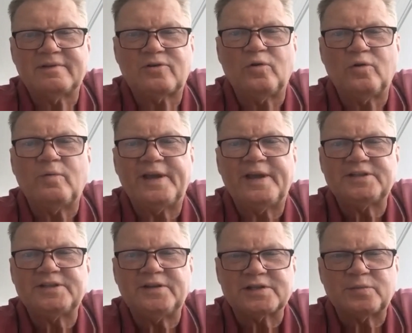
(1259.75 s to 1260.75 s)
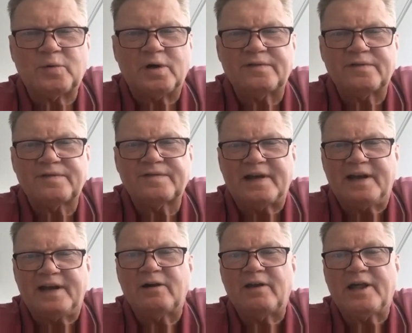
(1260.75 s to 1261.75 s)
Cool Wedge, Lot's Wife,
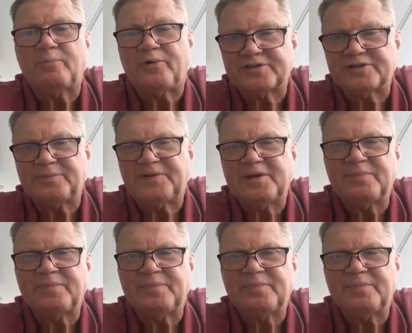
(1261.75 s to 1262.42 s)
Hello, possibly,